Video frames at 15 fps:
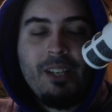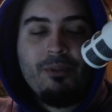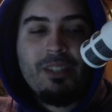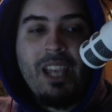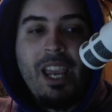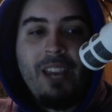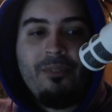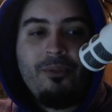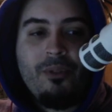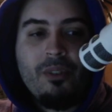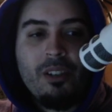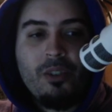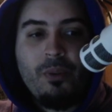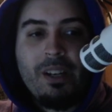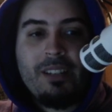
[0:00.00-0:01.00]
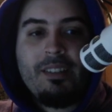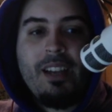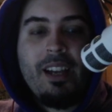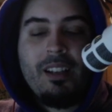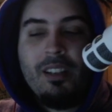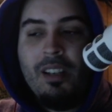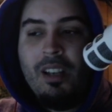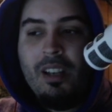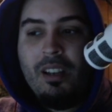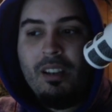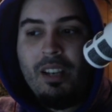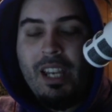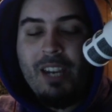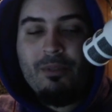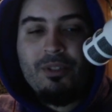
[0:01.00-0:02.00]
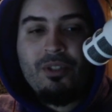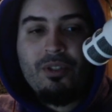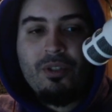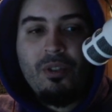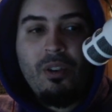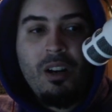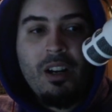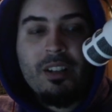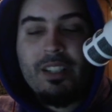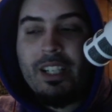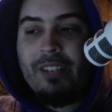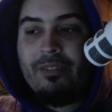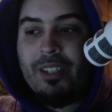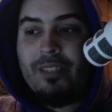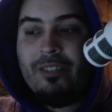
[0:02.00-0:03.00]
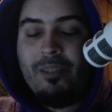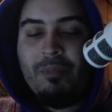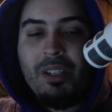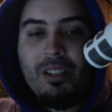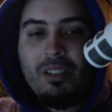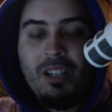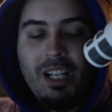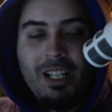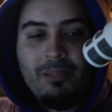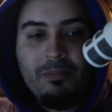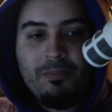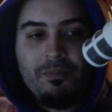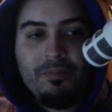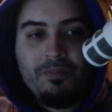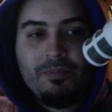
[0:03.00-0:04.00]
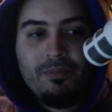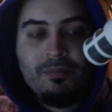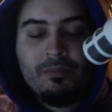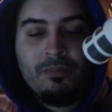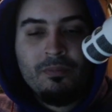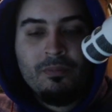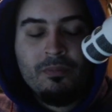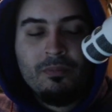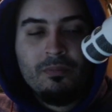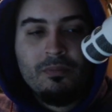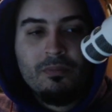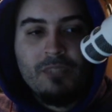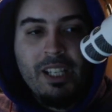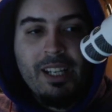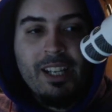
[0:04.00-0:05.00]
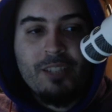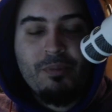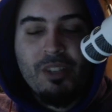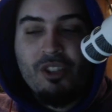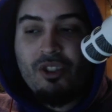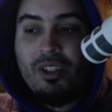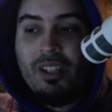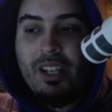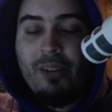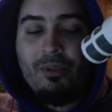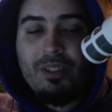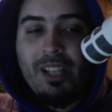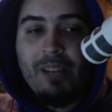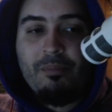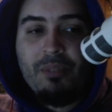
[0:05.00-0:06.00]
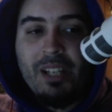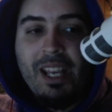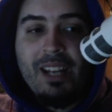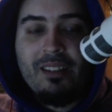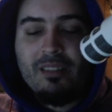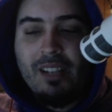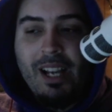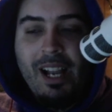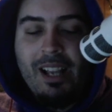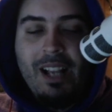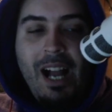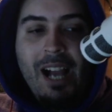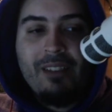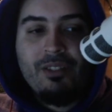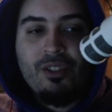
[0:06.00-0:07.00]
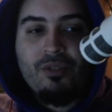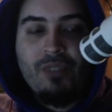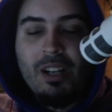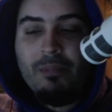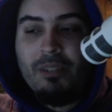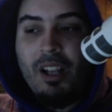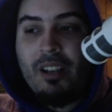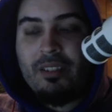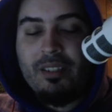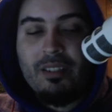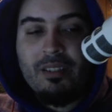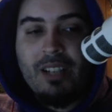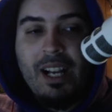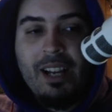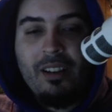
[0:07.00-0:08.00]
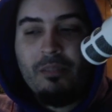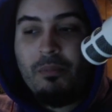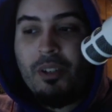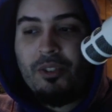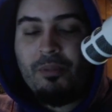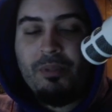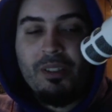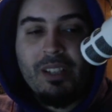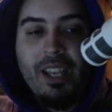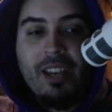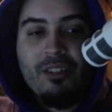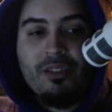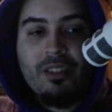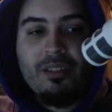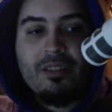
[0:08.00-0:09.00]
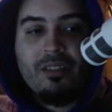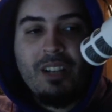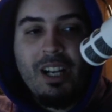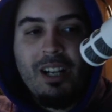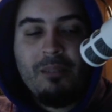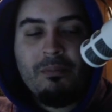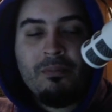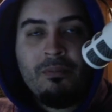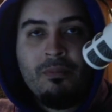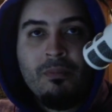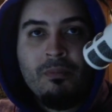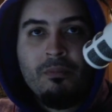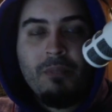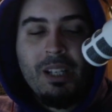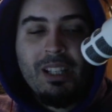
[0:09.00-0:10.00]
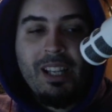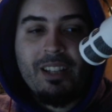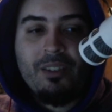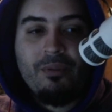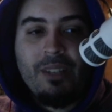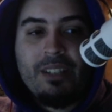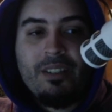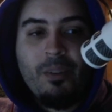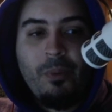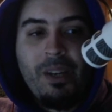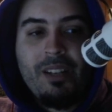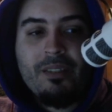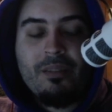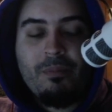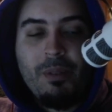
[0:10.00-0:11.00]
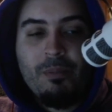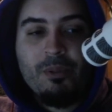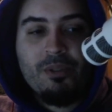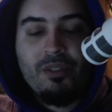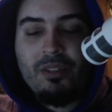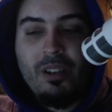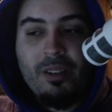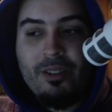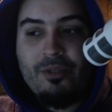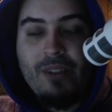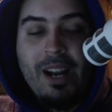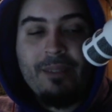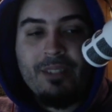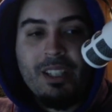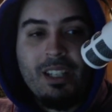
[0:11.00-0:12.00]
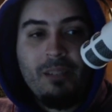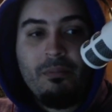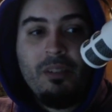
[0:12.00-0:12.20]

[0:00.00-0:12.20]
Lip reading: an 8/4 quick attack. It was so hard to get rid of him in Expedition. It was like bananas. Like I just straight up lost this guy on multiple occasions. In like the recent weeks, people just started drafting him